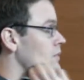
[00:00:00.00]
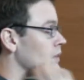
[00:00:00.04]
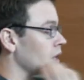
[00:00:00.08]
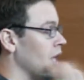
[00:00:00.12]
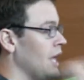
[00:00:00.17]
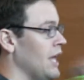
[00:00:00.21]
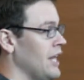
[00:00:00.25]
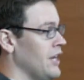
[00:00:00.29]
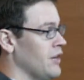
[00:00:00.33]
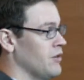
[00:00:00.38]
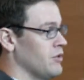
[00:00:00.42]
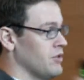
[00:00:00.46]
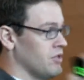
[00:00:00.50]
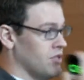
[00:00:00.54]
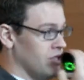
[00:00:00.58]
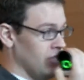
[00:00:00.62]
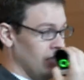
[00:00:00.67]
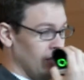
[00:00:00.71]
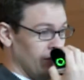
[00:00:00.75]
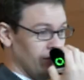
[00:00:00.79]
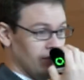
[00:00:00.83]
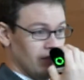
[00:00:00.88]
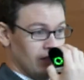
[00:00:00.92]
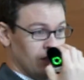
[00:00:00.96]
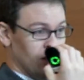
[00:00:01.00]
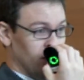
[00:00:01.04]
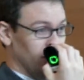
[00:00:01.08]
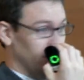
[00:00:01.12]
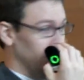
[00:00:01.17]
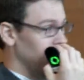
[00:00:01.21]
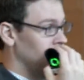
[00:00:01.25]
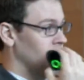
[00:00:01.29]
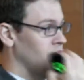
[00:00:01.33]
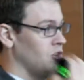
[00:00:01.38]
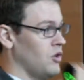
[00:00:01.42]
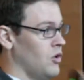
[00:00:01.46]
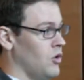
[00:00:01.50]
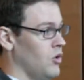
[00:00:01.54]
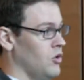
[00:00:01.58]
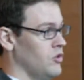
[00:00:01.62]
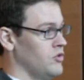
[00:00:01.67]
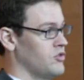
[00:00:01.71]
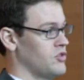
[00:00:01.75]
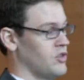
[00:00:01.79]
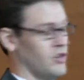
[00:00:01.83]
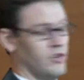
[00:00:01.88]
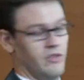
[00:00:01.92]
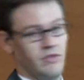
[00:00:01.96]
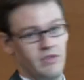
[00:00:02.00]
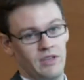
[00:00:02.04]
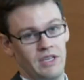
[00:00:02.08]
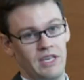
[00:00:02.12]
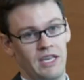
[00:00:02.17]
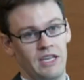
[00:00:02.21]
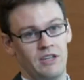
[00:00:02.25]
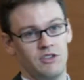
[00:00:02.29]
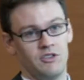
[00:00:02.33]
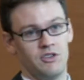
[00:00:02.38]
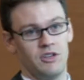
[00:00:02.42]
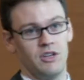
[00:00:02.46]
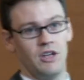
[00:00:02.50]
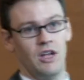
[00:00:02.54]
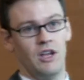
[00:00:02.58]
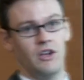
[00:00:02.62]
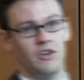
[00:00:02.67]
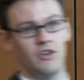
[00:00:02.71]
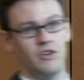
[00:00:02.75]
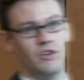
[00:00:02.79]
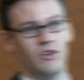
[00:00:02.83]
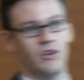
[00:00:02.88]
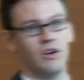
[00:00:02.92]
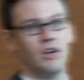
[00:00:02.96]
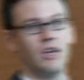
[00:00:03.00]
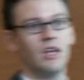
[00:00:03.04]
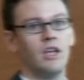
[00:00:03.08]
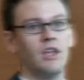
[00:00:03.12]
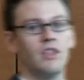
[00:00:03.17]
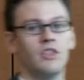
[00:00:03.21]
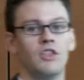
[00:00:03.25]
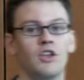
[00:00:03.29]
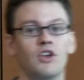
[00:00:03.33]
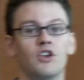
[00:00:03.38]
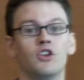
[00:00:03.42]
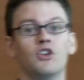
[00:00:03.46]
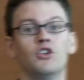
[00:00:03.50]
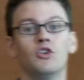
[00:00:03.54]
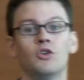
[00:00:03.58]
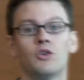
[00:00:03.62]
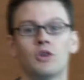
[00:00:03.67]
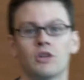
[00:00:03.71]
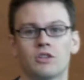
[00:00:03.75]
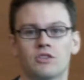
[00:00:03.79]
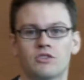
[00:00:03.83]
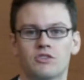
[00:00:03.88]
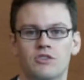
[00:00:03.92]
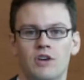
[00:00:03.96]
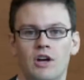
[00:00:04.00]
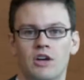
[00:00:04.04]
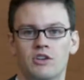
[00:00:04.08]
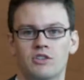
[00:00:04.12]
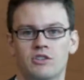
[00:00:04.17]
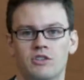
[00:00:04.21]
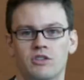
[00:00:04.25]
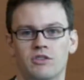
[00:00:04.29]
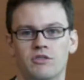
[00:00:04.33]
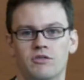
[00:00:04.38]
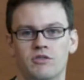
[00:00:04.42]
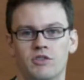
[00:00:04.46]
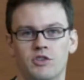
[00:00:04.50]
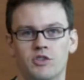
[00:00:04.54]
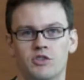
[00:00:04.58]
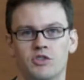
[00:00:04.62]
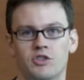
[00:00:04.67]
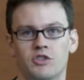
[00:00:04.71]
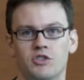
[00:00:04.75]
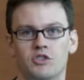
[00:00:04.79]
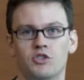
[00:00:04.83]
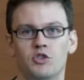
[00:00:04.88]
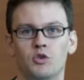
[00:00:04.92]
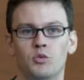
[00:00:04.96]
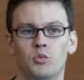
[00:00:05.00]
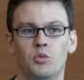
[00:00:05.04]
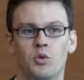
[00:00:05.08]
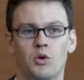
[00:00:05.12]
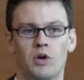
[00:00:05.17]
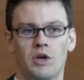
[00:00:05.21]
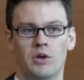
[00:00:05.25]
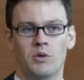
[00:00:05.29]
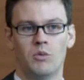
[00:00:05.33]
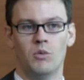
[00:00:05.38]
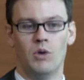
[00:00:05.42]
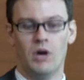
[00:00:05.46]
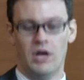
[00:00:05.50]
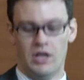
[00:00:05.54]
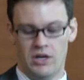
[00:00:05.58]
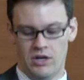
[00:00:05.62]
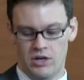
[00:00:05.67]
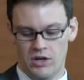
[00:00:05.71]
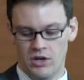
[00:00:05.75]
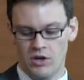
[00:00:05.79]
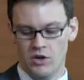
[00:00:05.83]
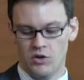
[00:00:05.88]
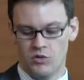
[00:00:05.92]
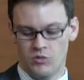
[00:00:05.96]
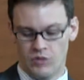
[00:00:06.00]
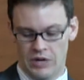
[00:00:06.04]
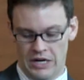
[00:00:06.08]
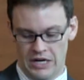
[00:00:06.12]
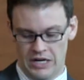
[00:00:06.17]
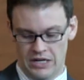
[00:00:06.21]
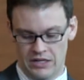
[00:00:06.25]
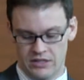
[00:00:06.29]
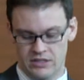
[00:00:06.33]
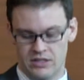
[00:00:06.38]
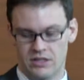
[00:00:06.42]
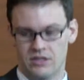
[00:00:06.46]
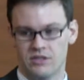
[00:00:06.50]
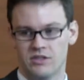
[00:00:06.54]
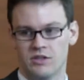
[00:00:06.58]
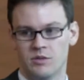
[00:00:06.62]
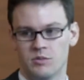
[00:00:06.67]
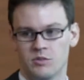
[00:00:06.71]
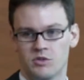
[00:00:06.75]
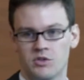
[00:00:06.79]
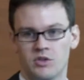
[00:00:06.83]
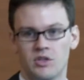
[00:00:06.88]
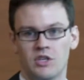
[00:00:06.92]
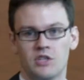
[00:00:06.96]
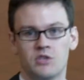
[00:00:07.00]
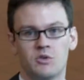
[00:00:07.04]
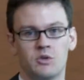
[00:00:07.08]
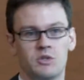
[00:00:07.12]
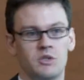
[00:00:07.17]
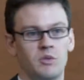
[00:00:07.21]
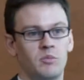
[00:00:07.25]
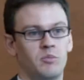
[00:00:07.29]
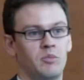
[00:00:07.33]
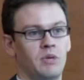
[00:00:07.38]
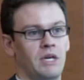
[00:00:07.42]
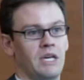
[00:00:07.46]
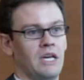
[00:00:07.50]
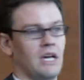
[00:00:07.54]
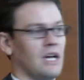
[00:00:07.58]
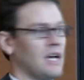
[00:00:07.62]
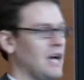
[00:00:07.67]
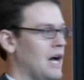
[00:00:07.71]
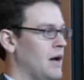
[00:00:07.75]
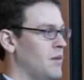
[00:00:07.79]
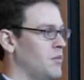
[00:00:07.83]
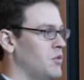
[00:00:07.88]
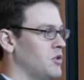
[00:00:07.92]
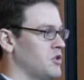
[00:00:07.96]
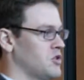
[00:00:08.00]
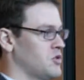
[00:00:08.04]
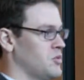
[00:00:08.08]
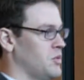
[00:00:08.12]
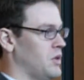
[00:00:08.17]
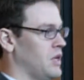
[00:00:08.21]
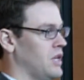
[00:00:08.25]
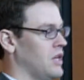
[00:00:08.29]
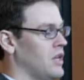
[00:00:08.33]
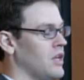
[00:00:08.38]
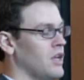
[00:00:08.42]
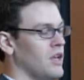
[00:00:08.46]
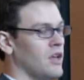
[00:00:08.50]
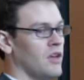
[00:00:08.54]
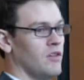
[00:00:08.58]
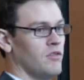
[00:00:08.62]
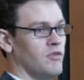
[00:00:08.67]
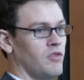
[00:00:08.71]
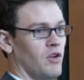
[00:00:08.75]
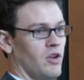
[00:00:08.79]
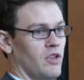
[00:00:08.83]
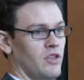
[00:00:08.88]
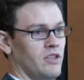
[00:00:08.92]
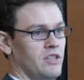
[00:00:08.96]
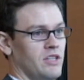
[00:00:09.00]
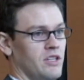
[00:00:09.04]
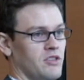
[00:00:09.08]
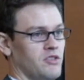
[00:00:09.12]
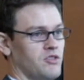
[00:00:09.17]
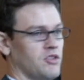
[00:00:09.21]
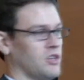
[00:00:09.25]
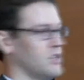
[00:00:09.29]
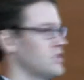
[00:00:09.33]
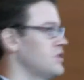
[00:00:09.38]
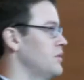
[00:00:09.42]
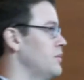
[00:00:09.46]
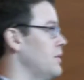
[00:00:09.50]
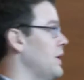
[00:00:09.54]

And it received LEED Gold certification under the new construction version 2.1 rating system. So this was a big accomplishment for the district to